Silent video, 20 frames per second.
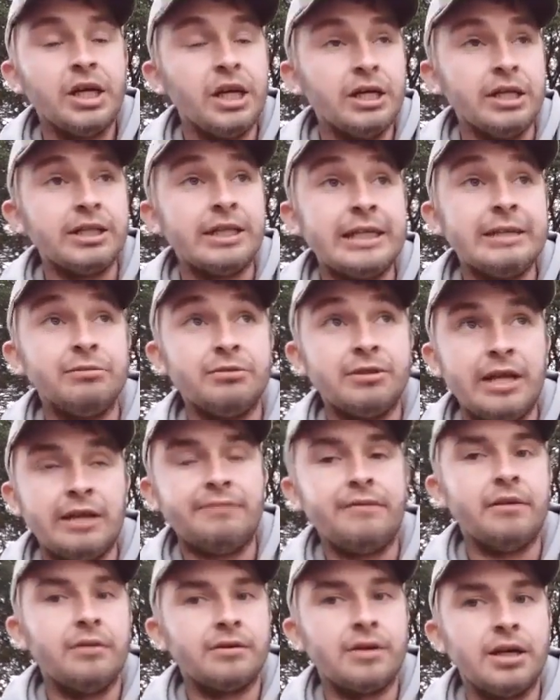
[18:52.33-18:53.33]
Gutted, it was
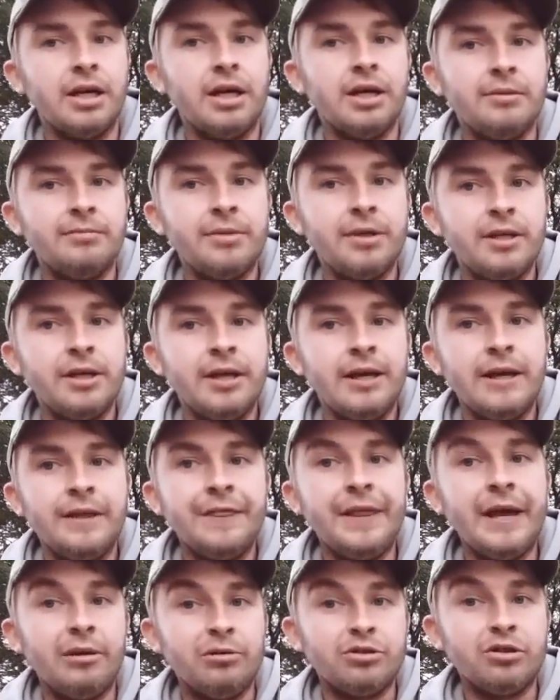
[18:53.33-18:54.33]
defo carp,
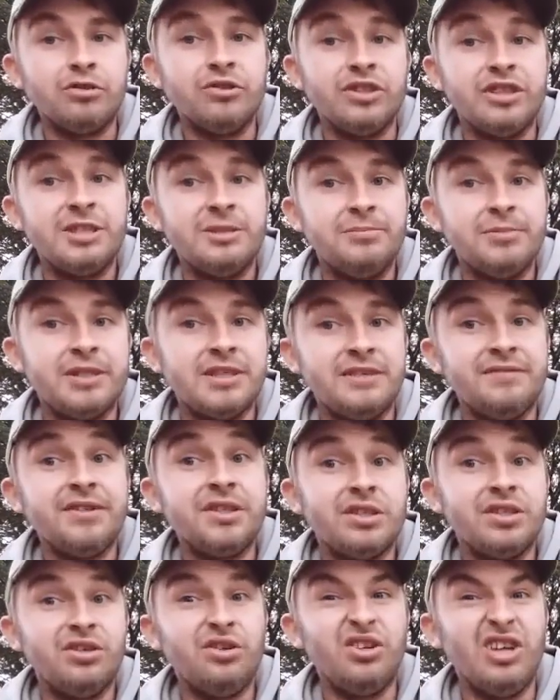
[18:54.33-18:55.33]
and that was on the
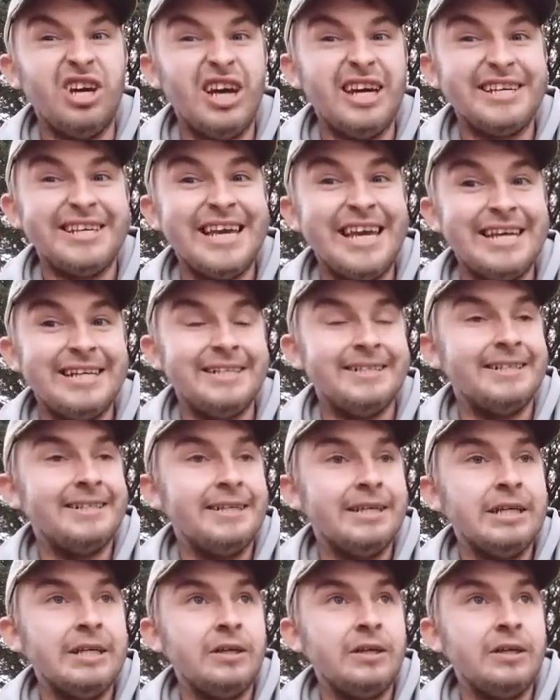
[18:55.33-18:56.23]
Pacific tuna again.